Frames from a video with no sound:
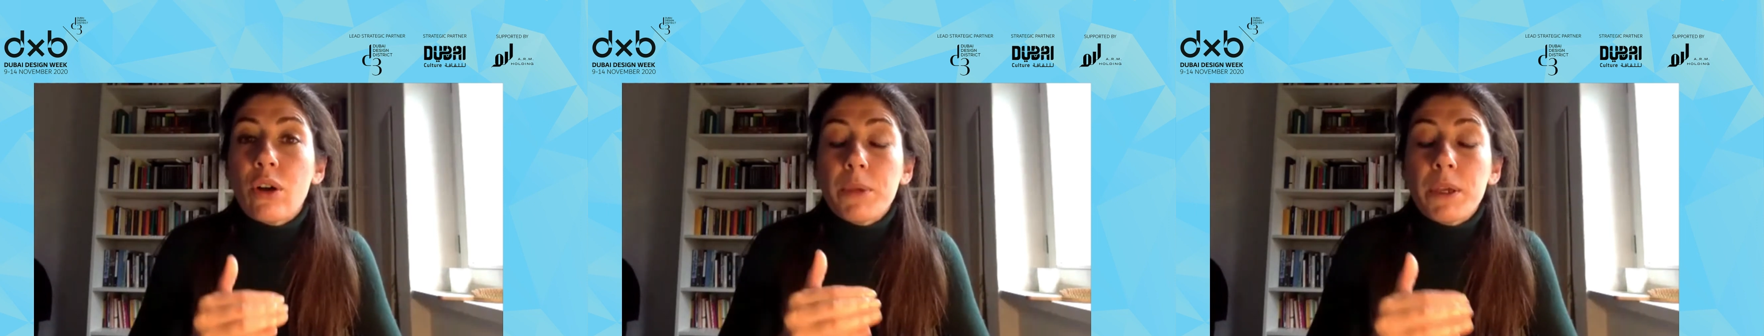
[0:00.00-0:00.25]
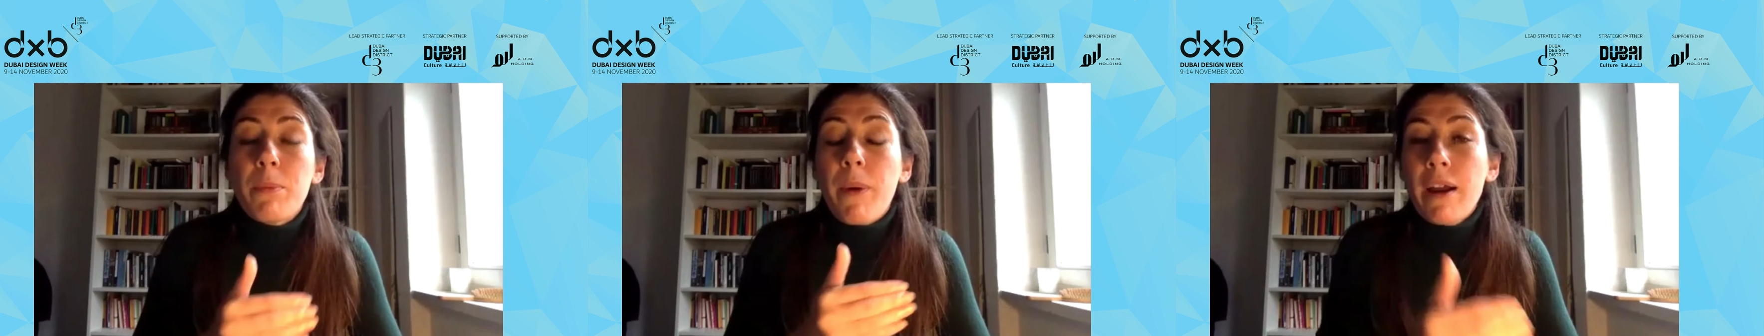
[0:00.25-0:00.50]

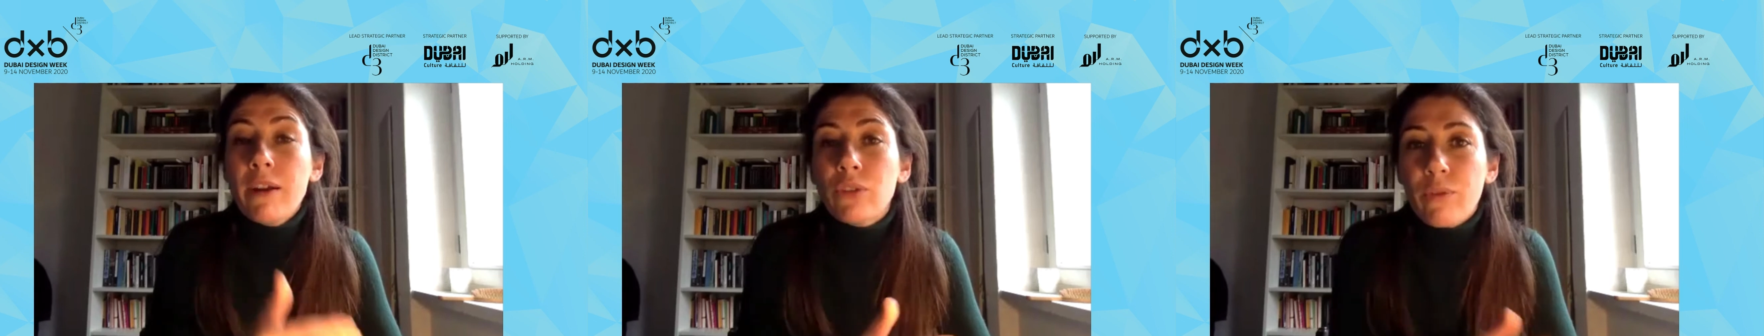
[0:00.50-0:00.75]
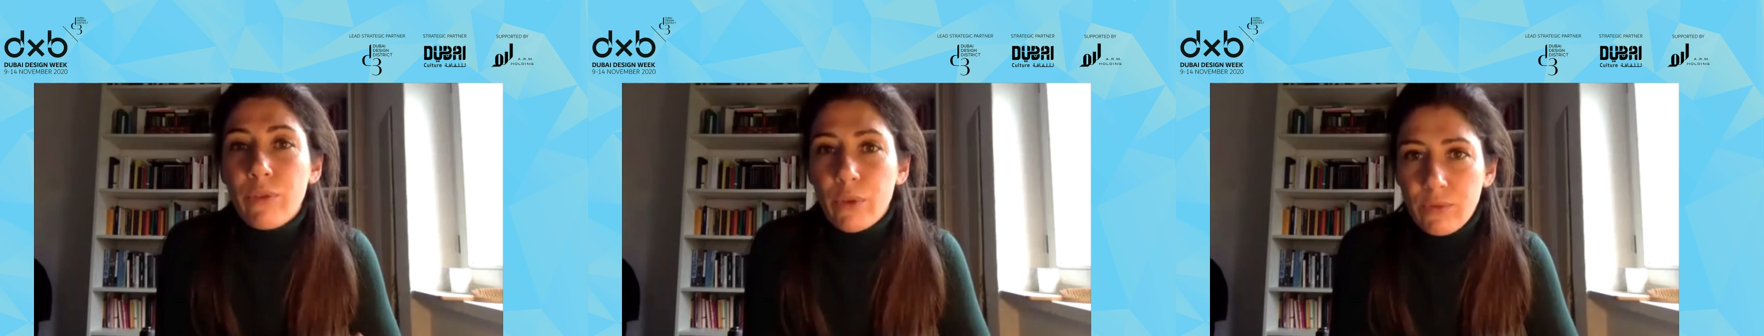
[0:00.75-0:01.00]
be part
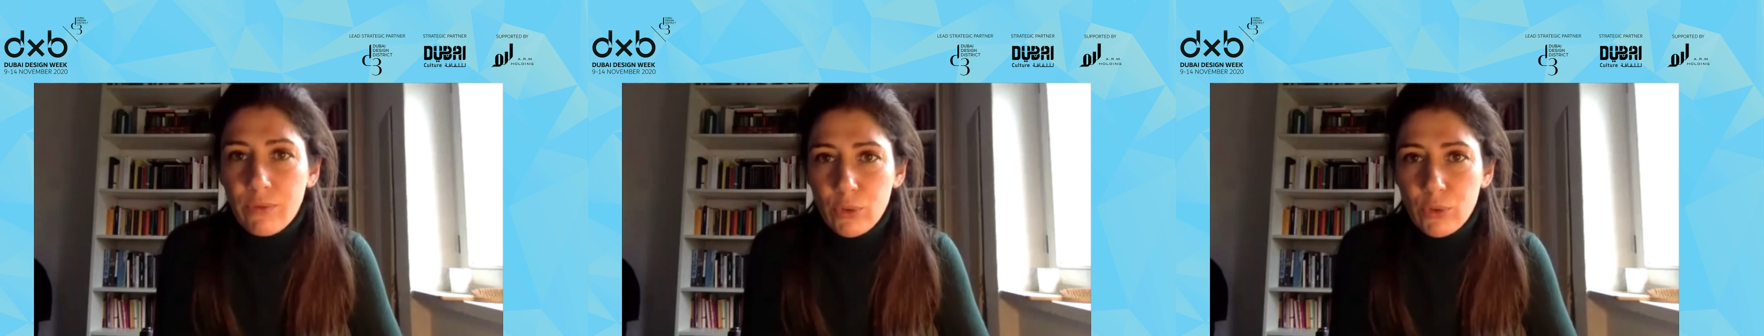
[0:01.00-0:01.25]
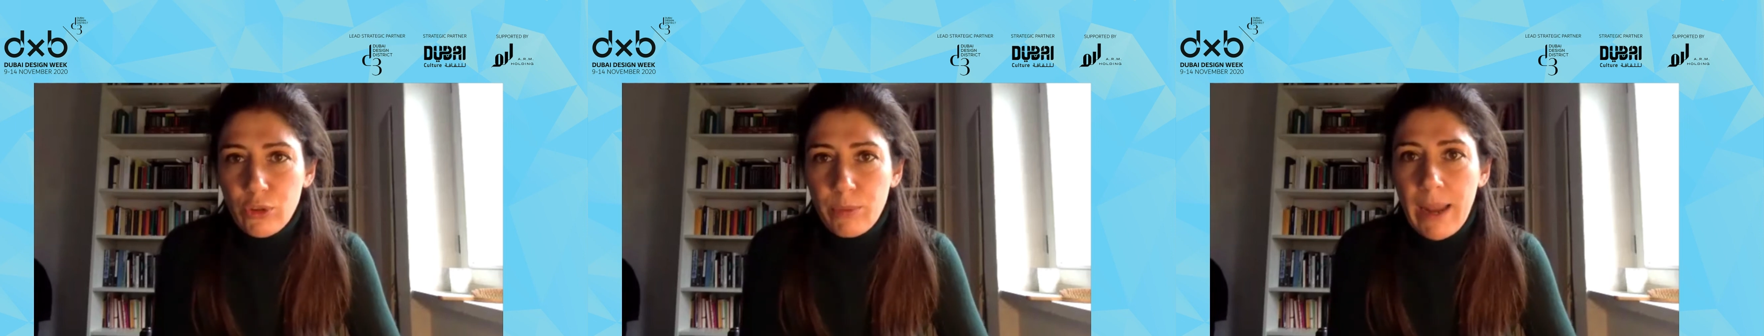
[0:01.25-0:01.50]
of those
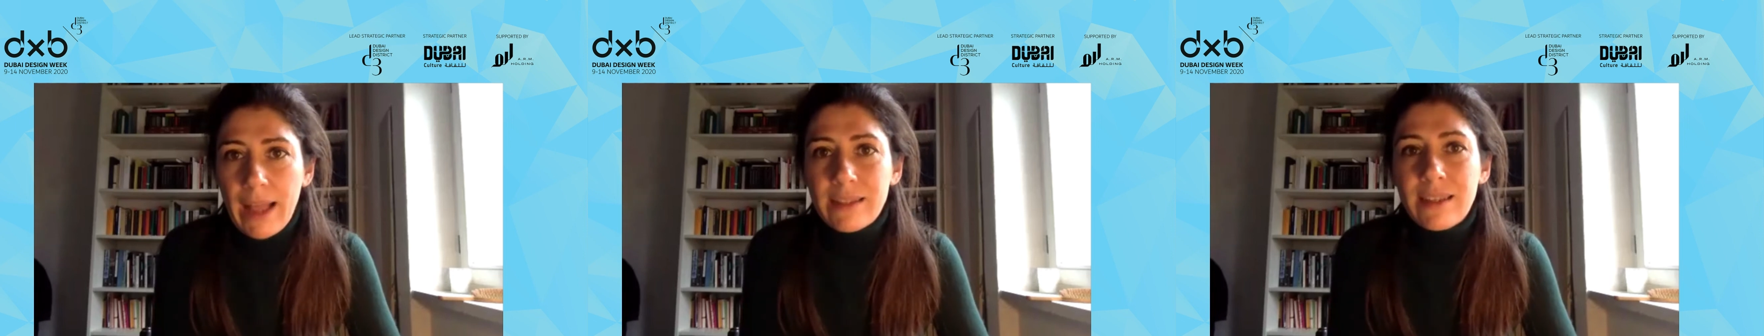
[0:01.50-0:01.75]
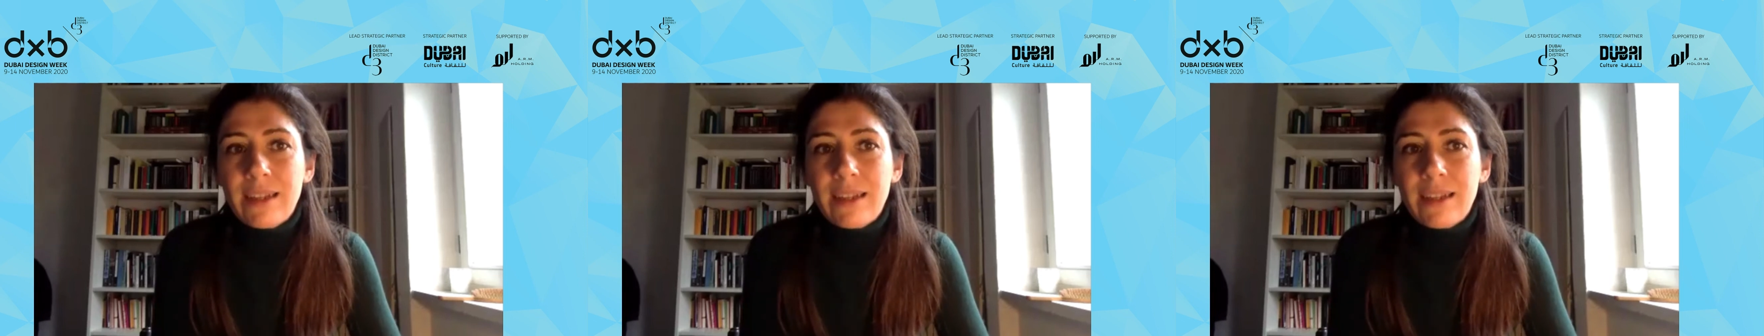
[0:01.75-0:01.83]
future plans.